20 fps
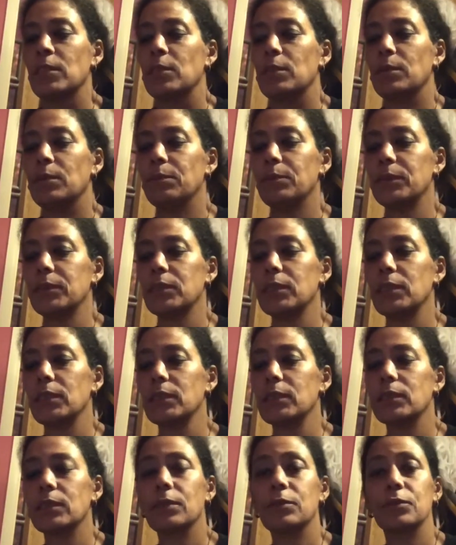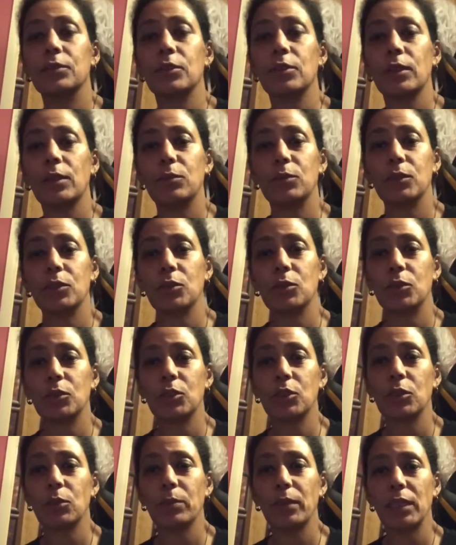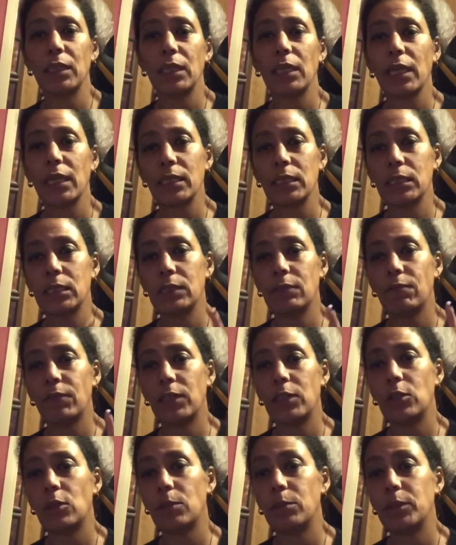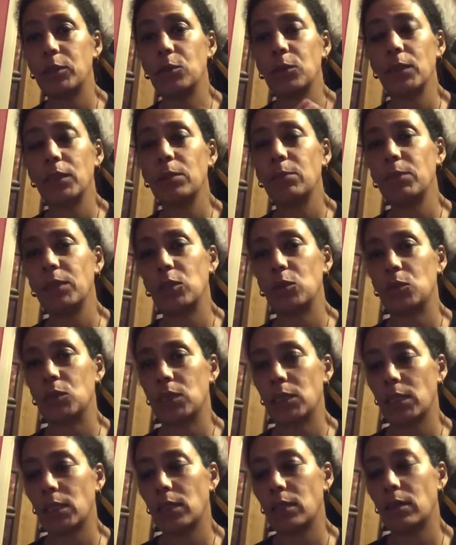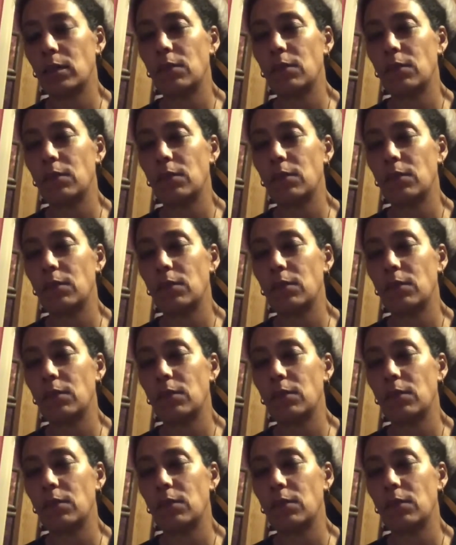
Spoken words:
But yes, so that was good. So my next video, I'll be doing the music.